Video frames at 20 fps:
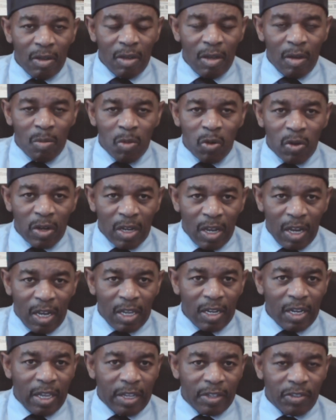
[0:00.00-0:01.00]
a more
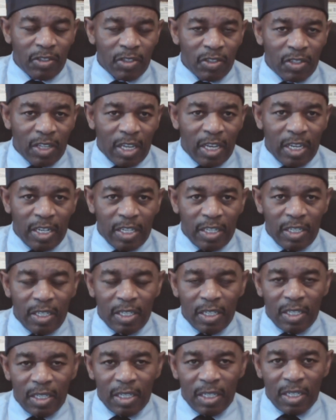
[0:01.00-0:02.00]
godlike society,
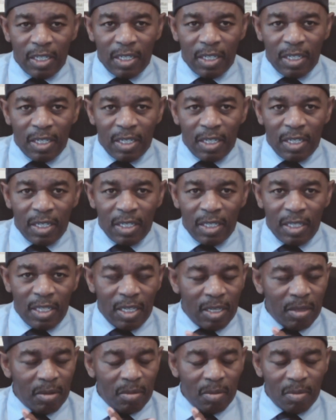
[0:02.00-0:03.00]

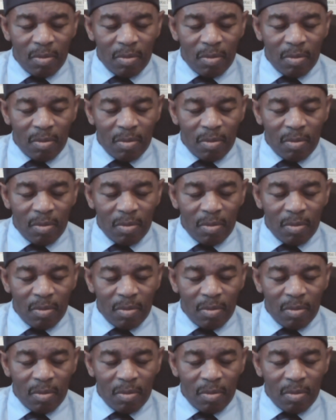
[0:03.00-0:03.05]
then